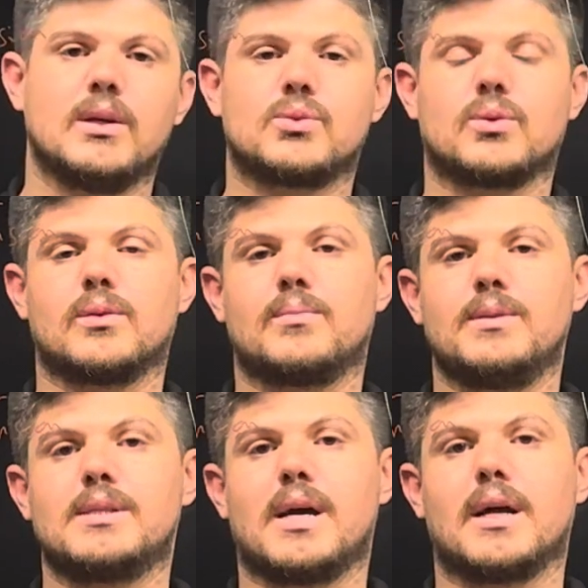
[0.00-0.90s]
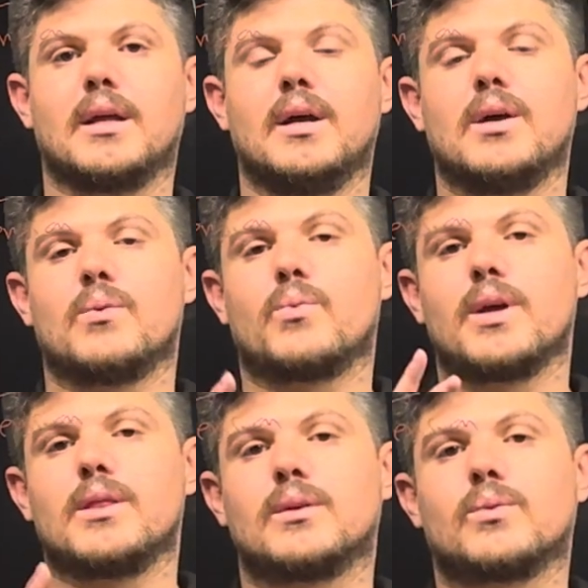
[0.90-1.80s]
So it means that
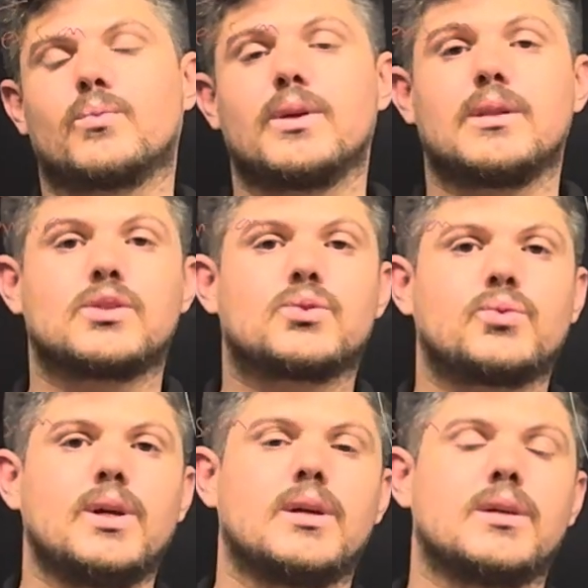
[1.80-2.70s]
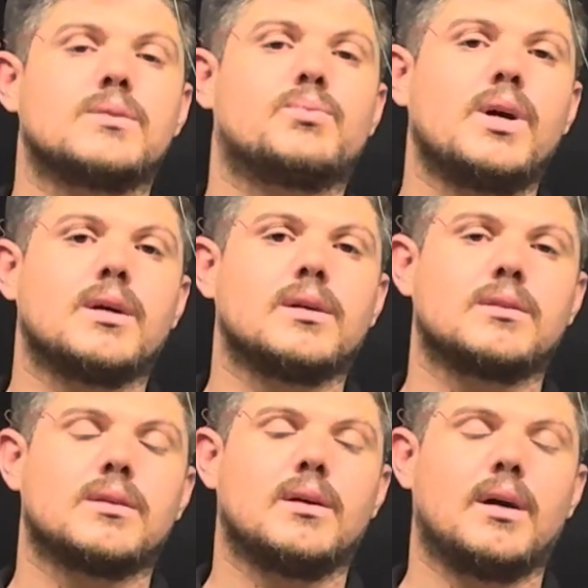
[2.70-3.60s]
when the string is
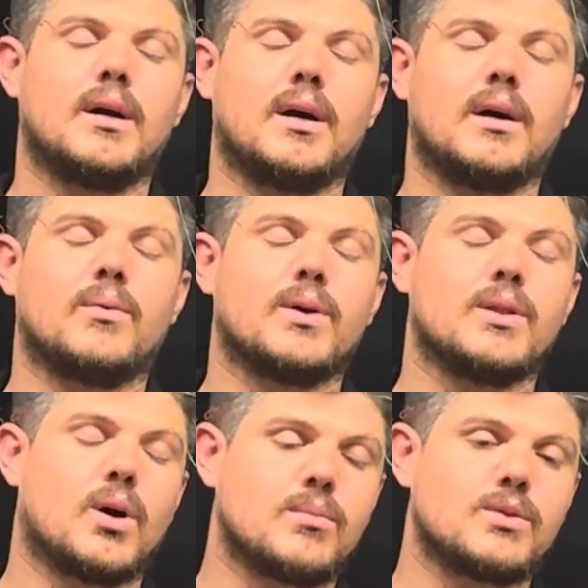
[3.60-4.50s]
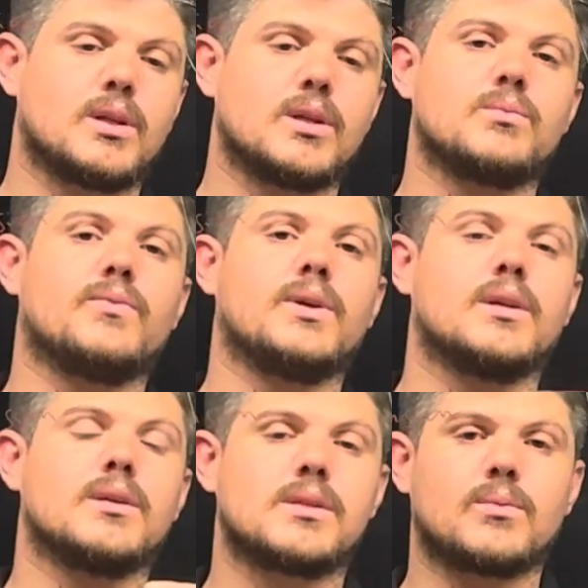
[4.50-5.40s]
breaks, when the object is moving
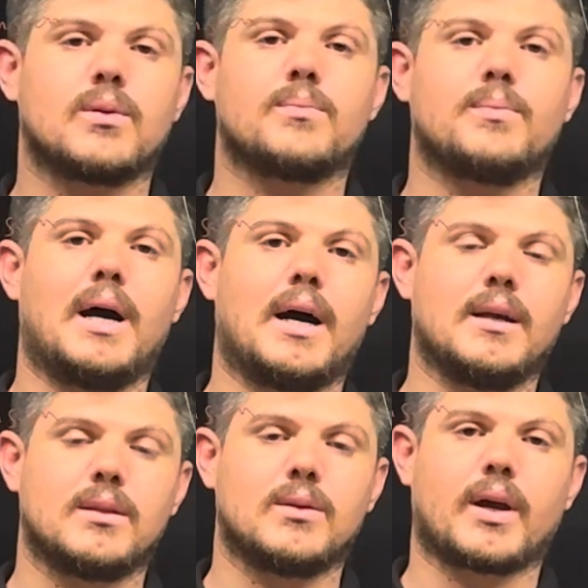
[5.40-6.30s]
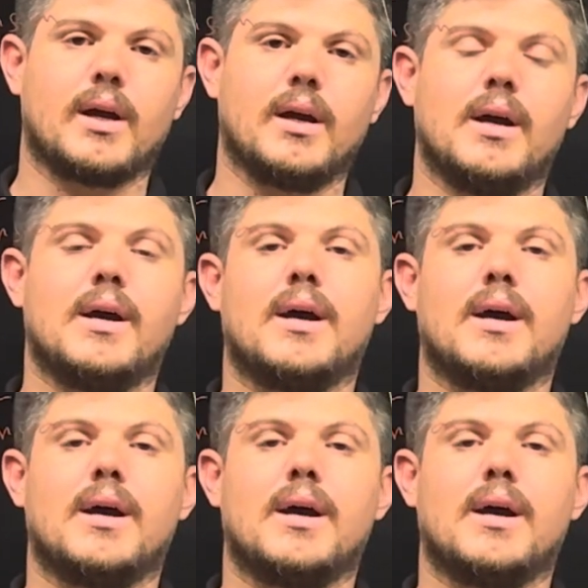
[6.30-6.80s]
in a circular path, okay,